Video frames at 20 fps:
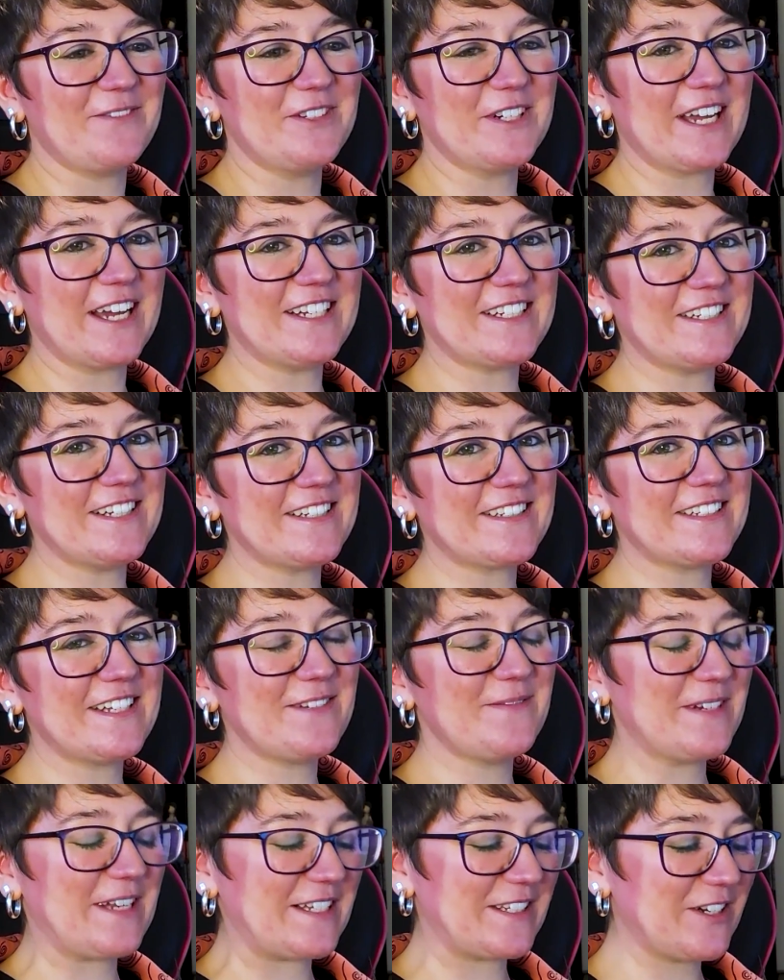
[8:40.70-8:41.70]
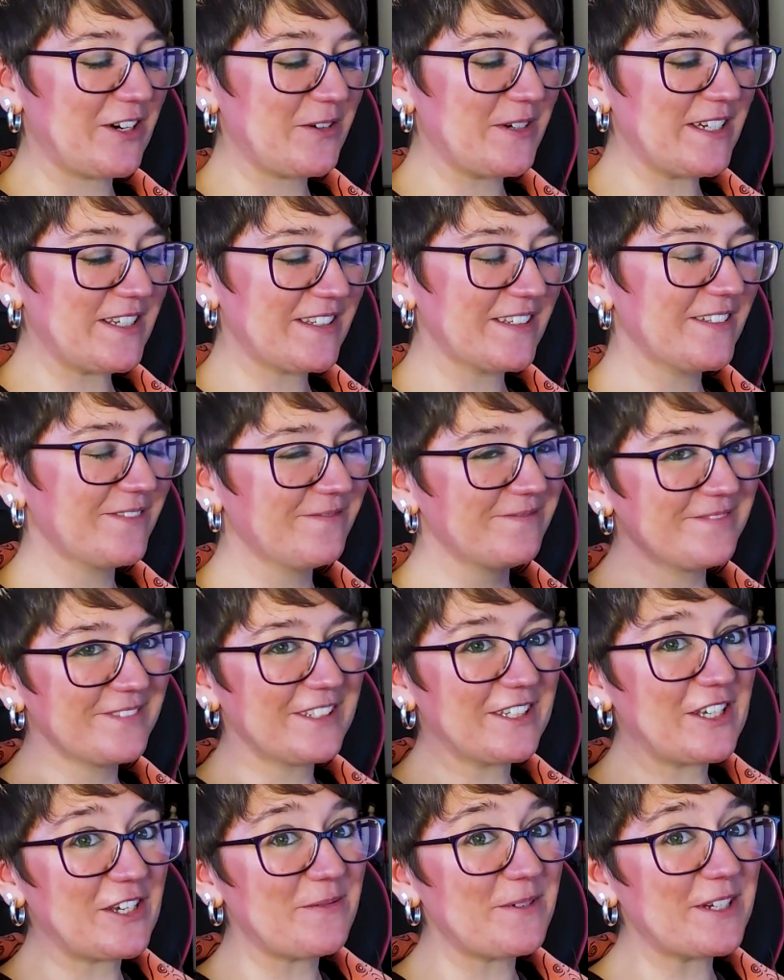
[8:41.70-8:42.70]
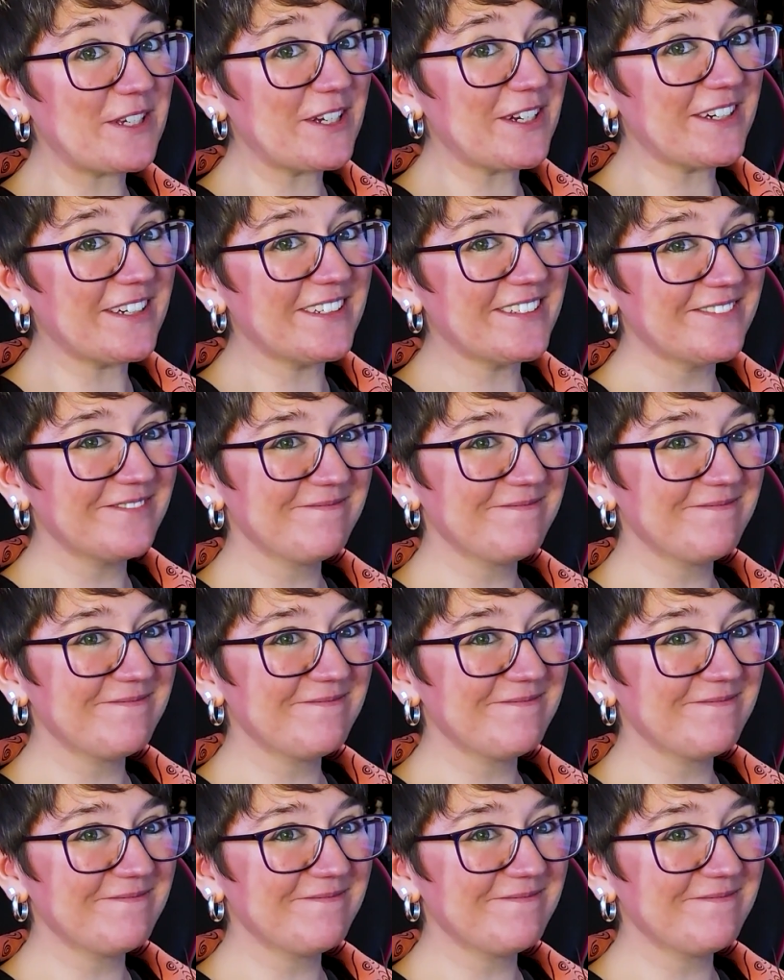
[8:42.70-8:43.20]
we'll catch you next time. And as always, keep it cute.